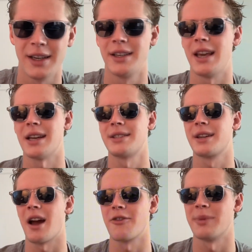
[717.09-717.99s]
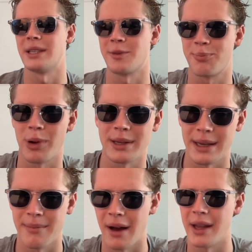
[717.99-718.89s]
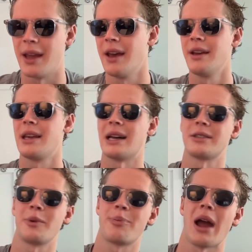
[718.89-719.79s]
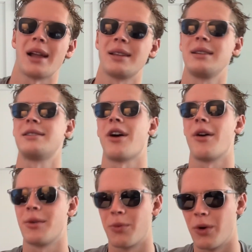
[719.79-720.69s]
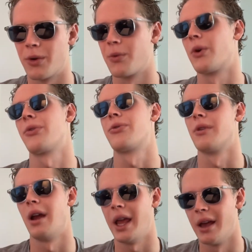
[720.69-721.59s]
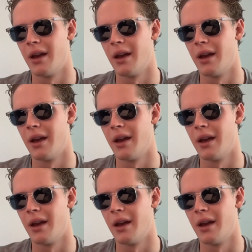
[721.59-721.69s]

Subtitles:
Yes, the government is printing money. Yes, we practically started World War III.